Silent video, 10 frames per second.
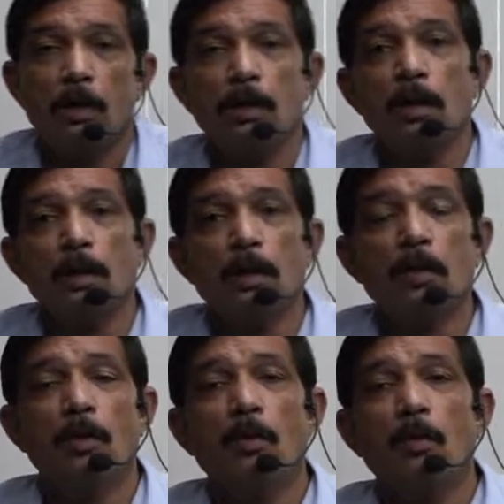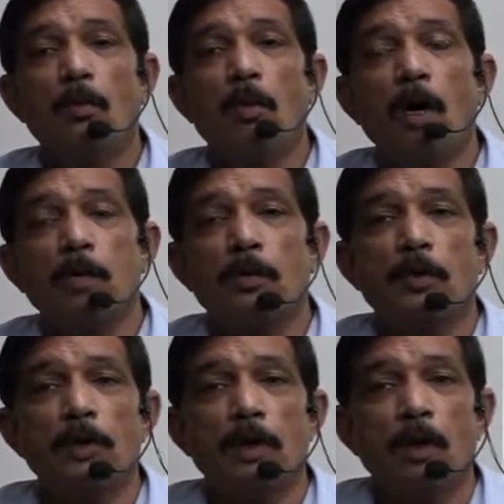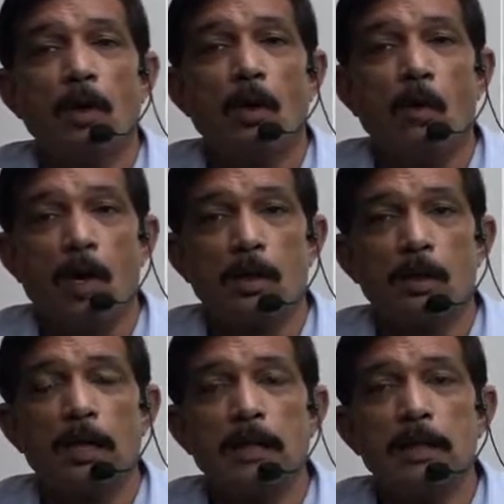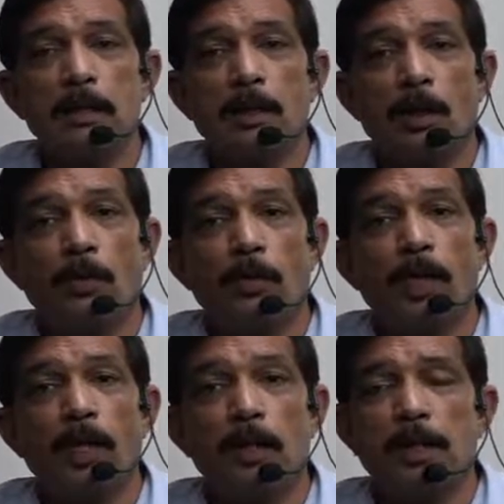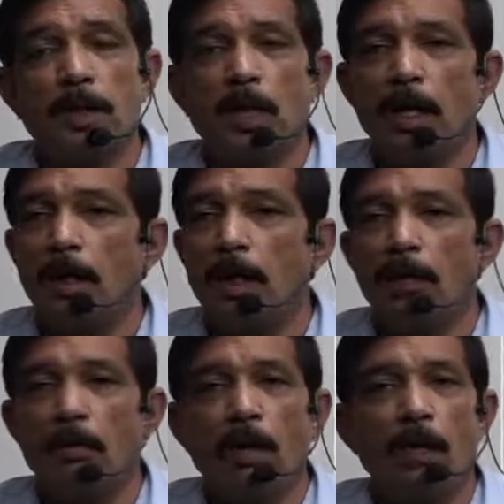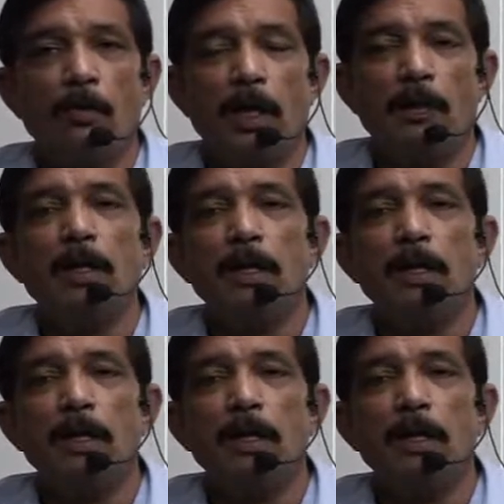the bottom of the water. That is riverbed, etc. It can run very well.